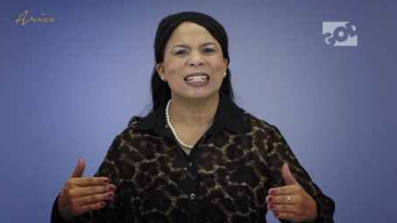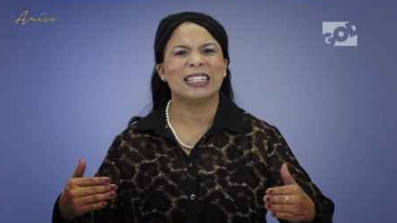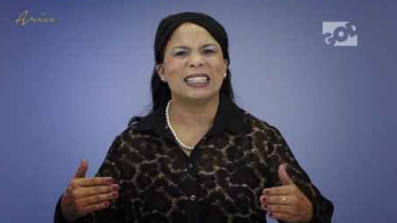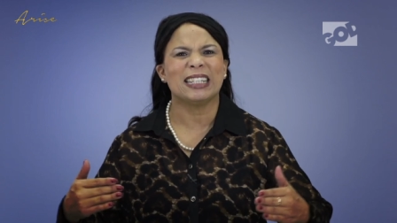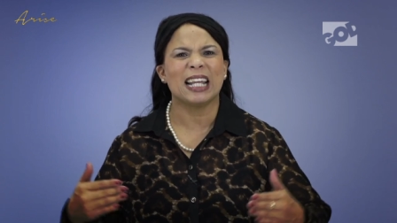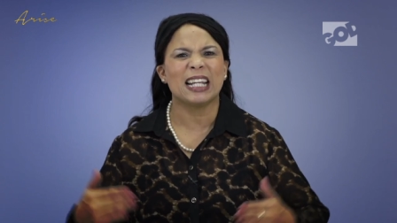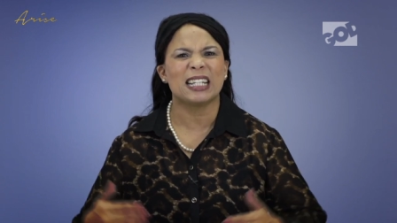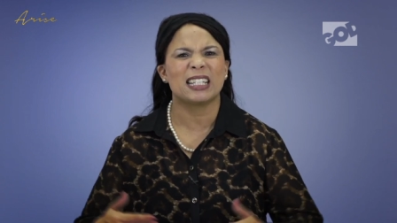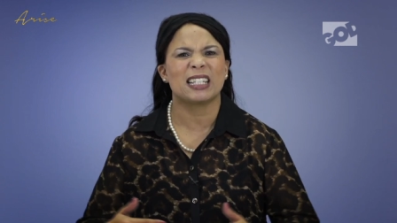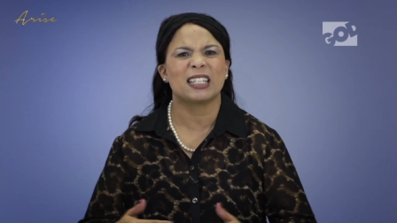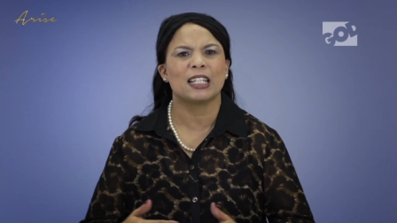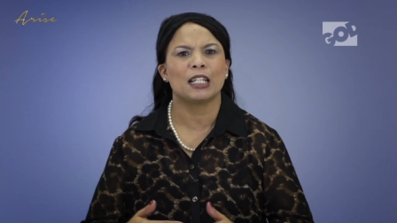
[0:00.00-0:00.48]

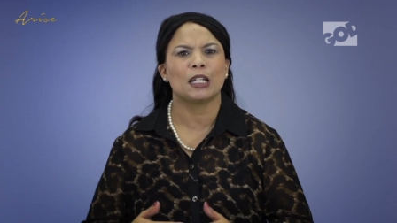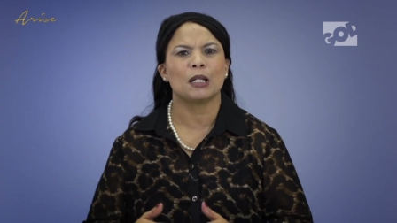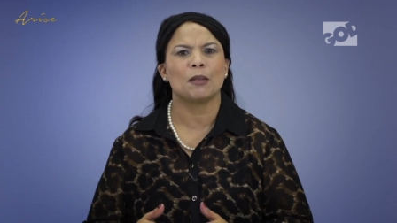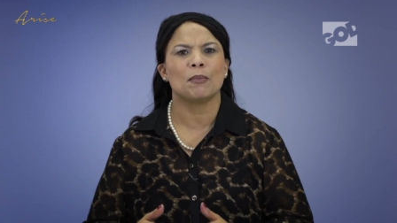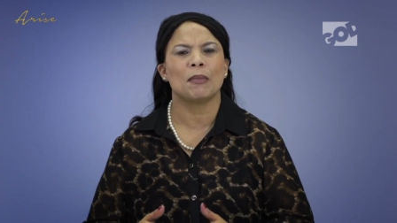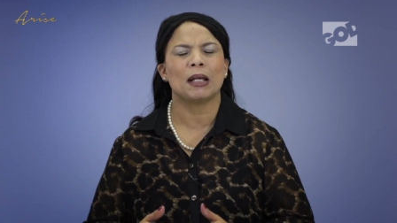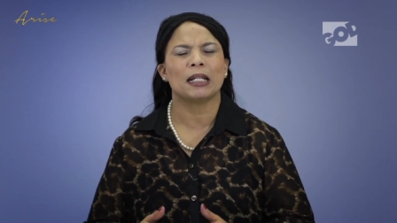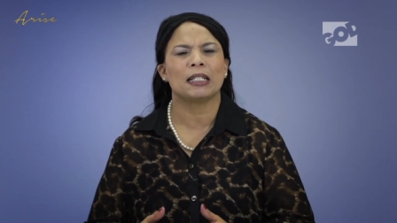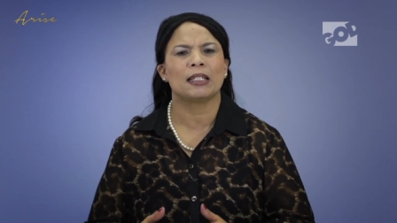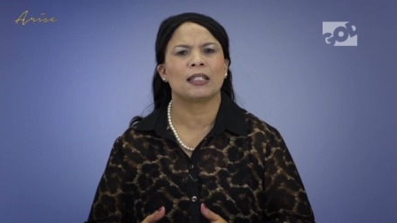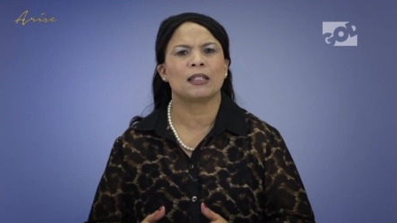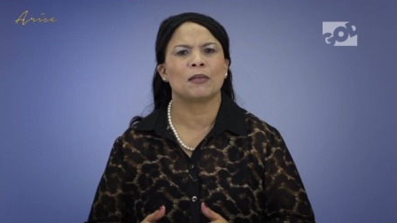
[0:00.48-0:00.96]
destiny
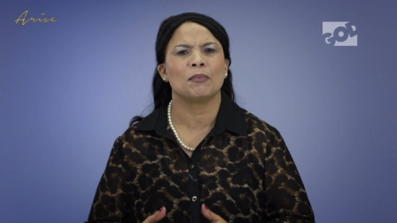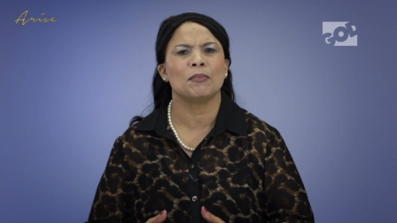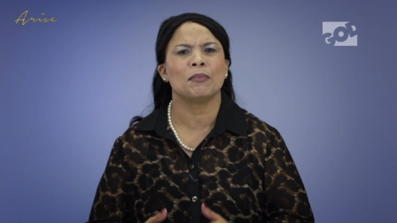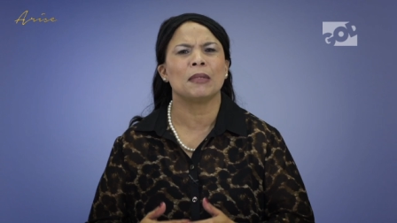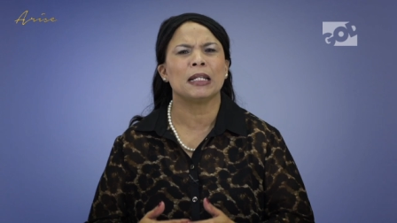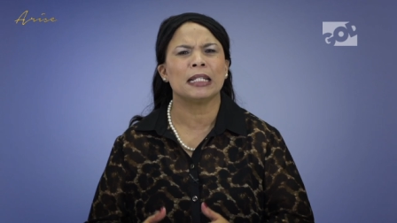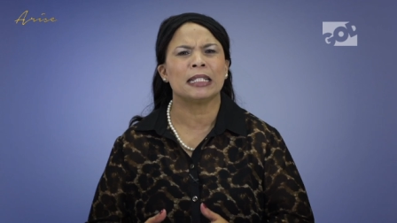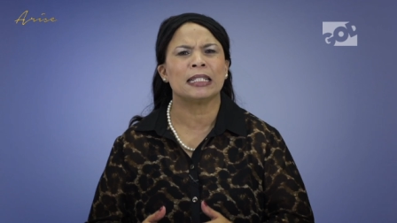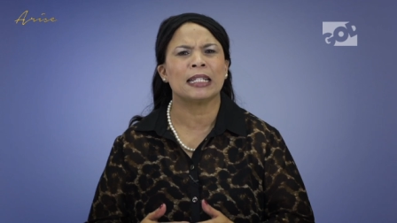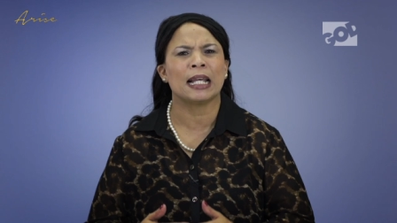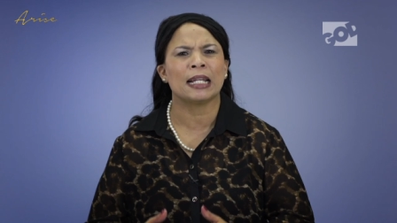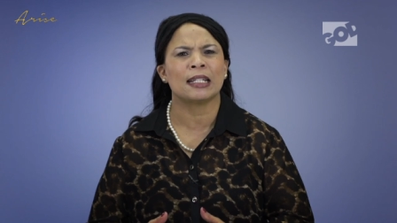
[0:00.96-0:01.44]
met
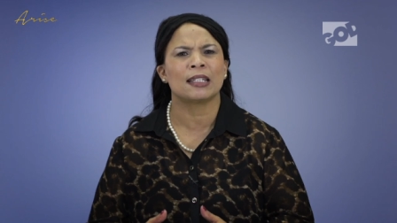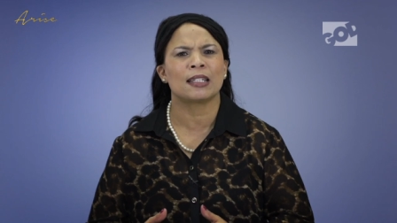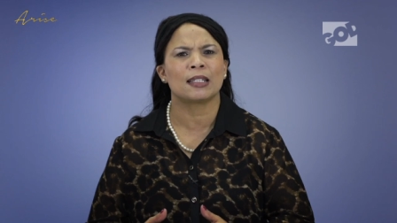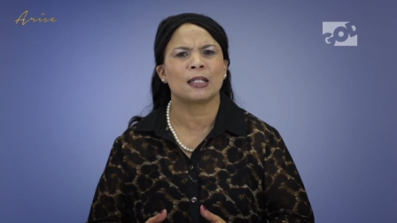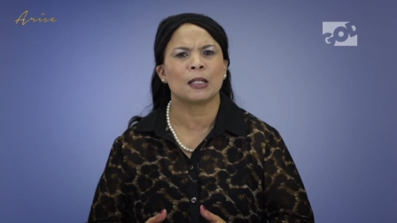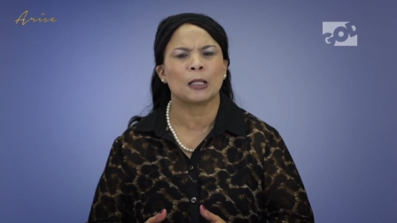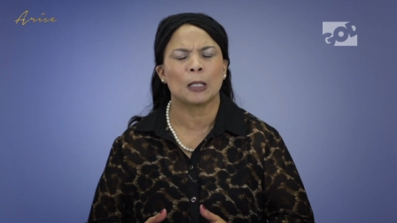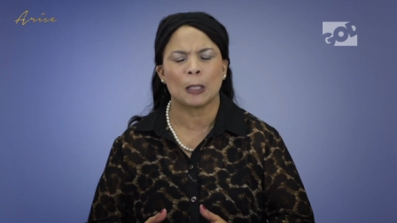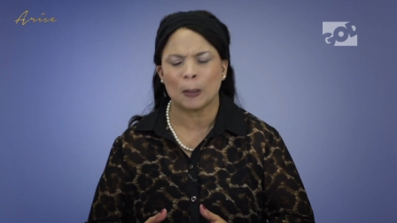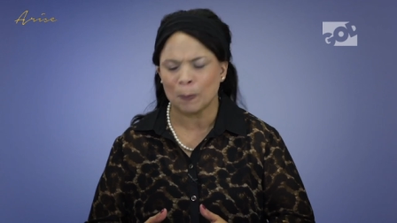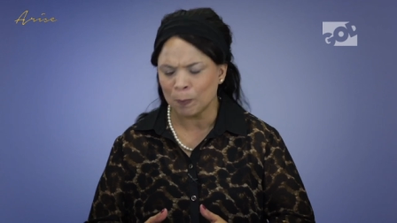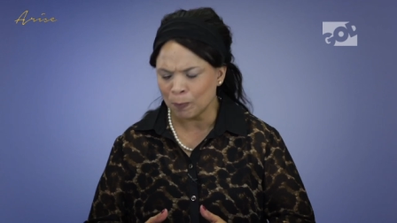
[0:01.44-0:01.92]
me
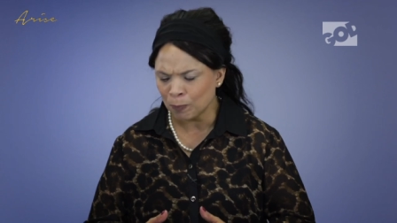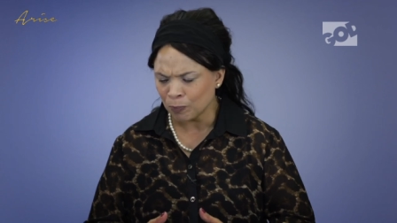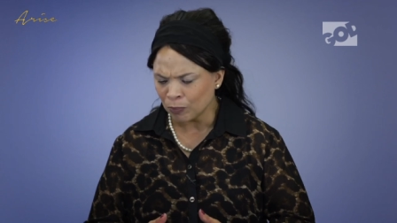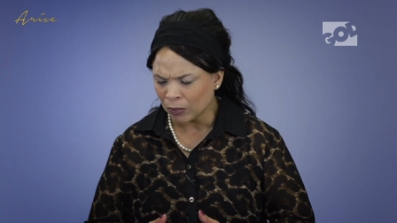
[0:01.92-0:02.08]
destiny.